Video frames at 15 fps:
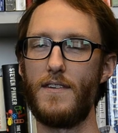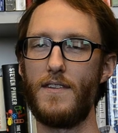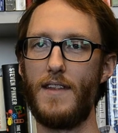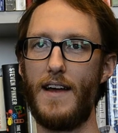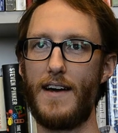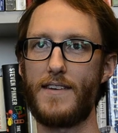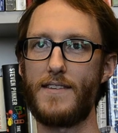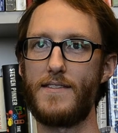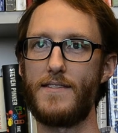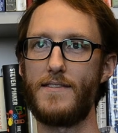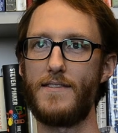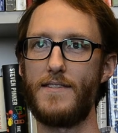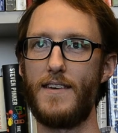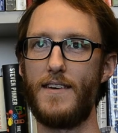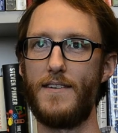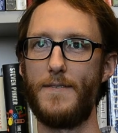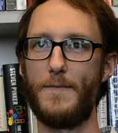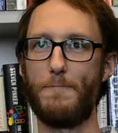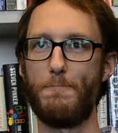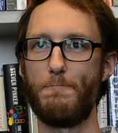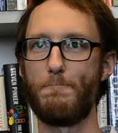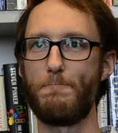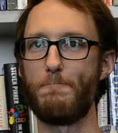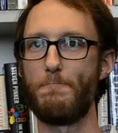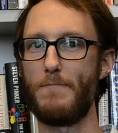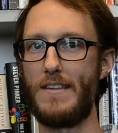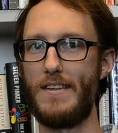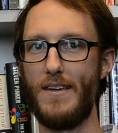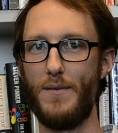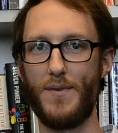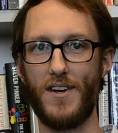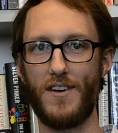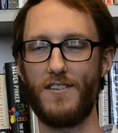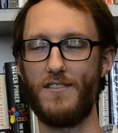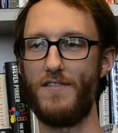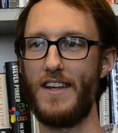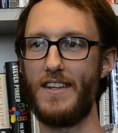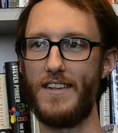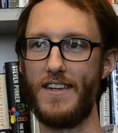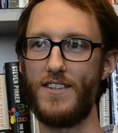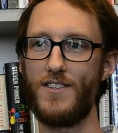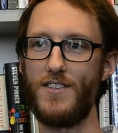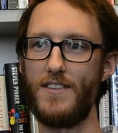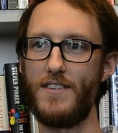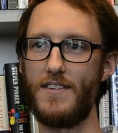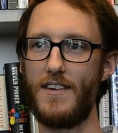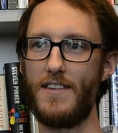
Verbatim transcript: lacks um, empirical validation.